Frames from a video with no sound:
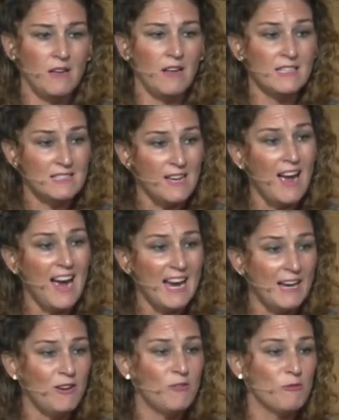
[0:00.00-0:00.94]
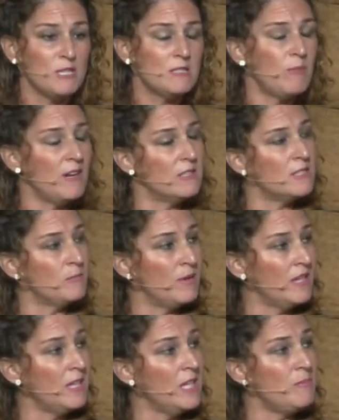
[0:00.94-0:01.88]
that's a high
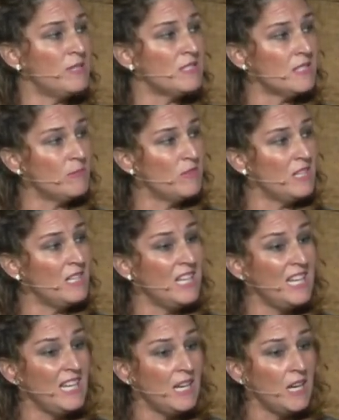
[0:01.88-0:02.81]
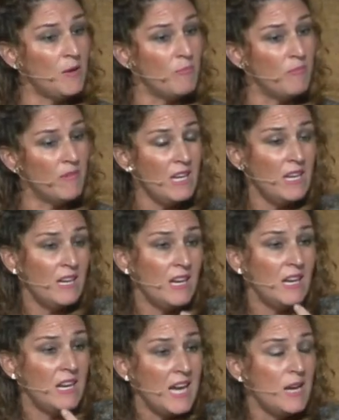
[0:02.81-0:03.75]
responsibility, but something he, he
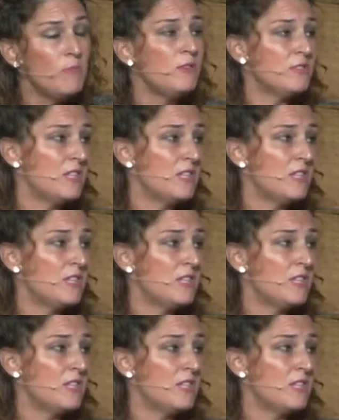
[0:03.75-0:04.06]
enables